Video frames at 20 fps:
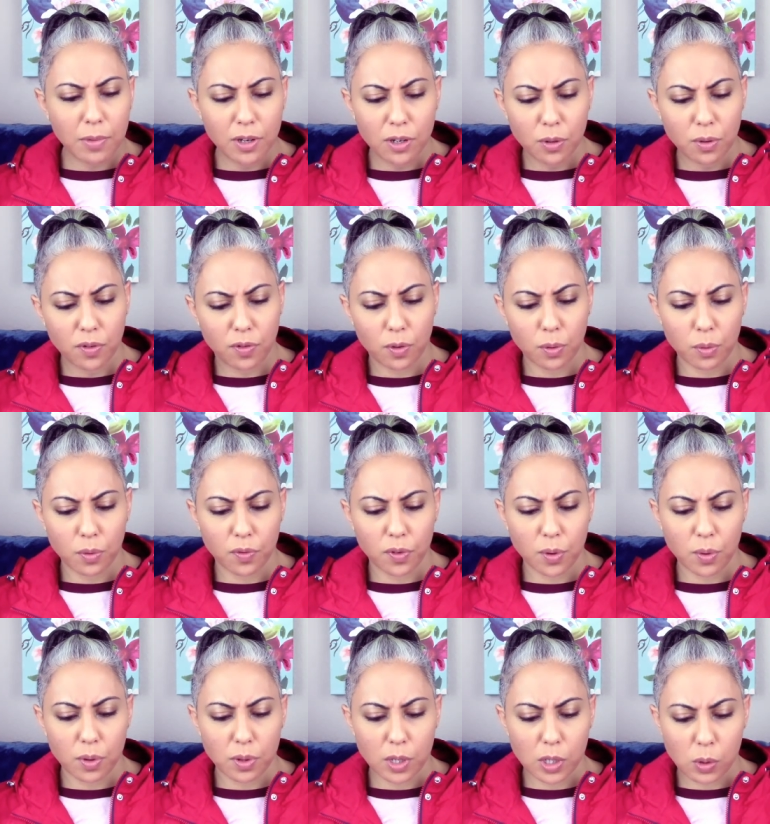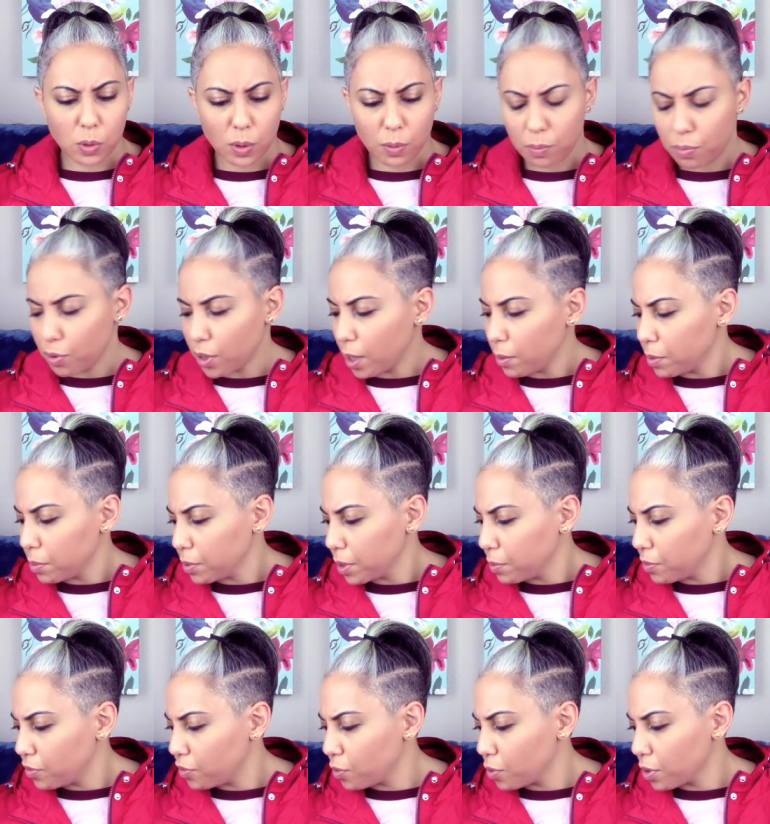gonna do a full review on this one probably
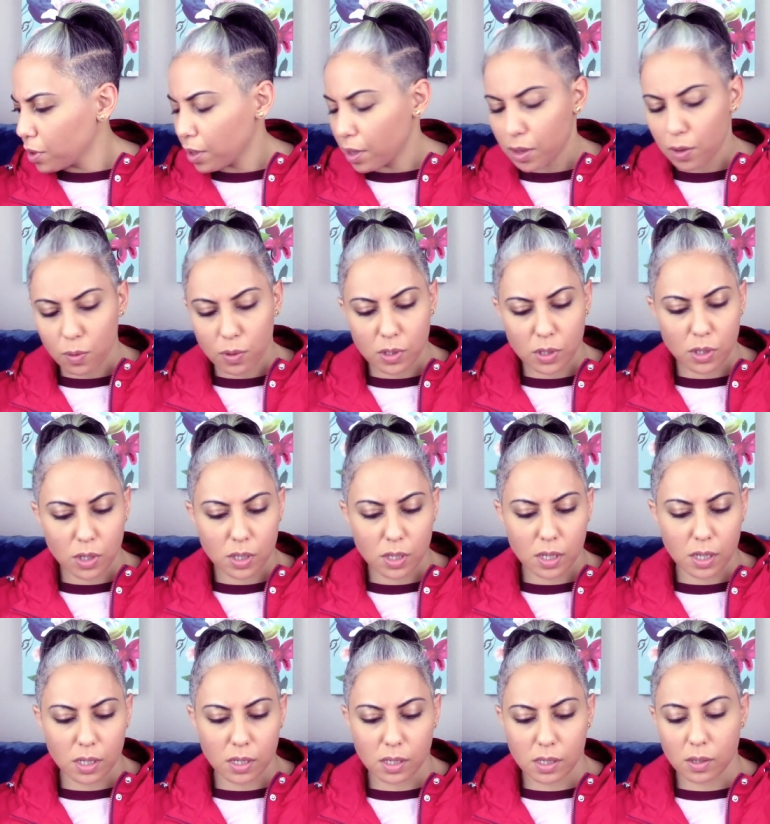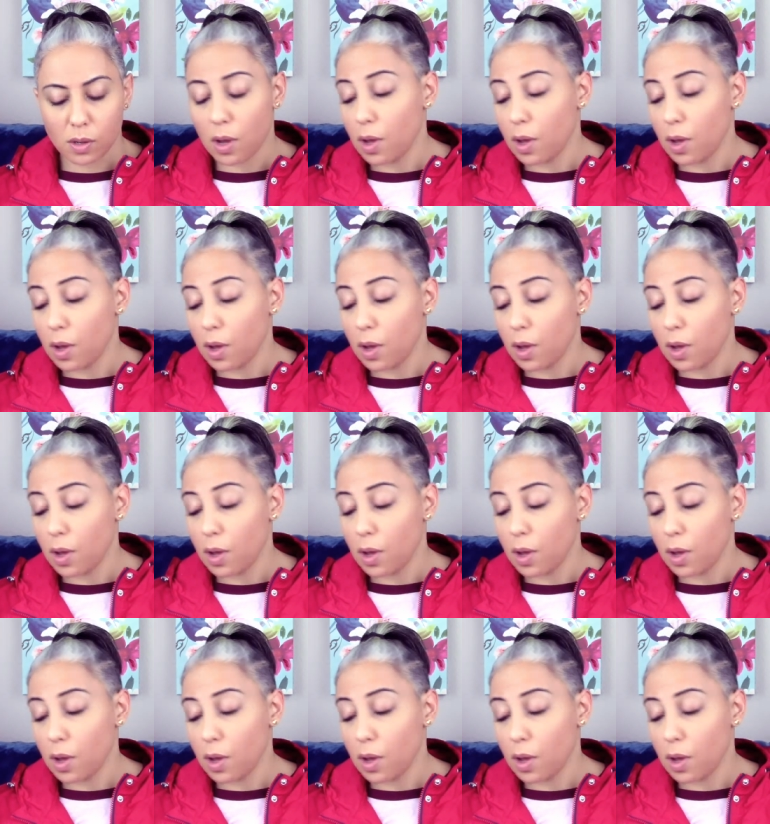before the other ones, just because,